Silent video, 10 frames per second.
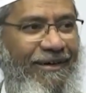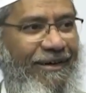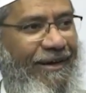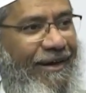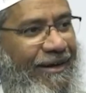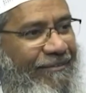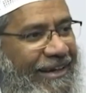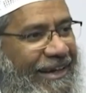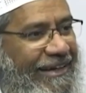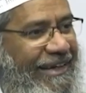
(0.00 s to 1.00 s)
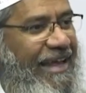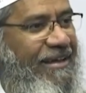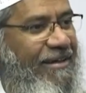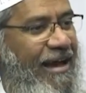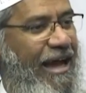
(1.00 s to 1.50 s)

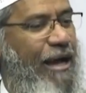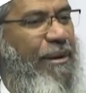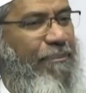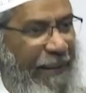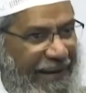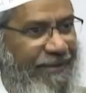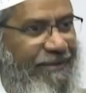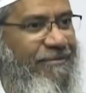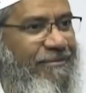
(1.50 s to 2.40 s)
a commitment